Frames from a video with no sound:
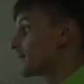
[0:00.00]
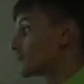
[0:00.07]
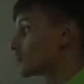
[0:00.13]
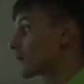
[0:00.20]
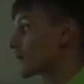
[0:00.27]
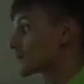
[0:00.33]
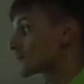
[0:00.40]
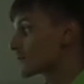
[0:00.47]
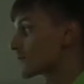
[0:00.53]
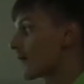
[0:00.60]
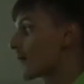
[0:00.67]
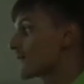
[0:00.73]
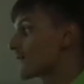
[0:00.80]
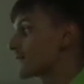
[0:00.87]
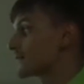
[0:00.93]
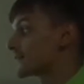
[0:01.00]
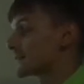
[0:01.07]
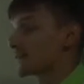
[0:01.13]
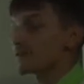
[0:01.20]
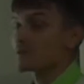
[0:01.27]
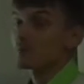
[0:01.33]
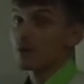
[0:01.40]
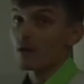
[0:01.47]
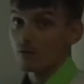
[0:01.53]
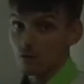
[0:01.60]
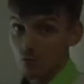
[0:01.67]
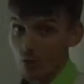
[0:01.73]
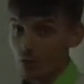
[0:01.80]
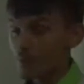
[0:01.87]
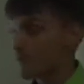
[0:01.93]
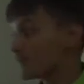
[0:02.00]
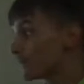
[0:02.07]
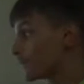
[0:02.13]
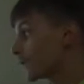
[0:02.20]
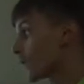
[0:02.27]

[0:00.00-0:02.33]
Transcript: 2005 Service Pack 4